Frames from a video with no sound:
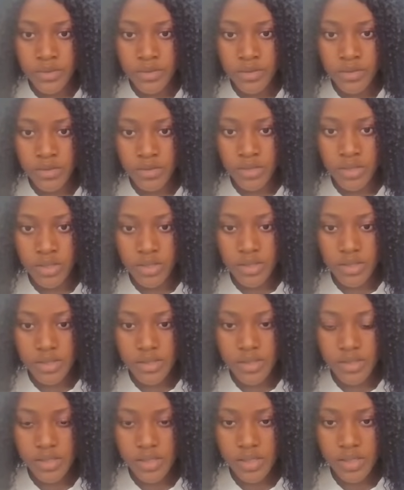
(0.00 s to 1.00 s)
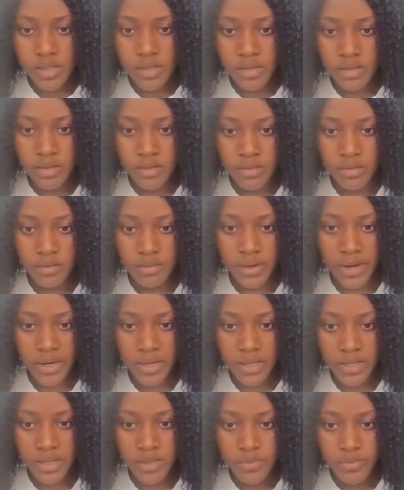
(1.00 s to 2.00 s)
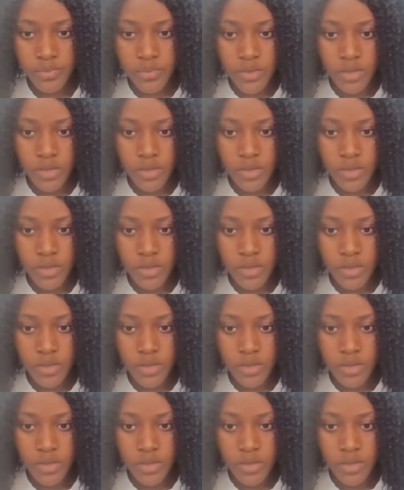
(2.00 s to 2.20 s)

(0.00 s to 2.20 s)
So you can see, right?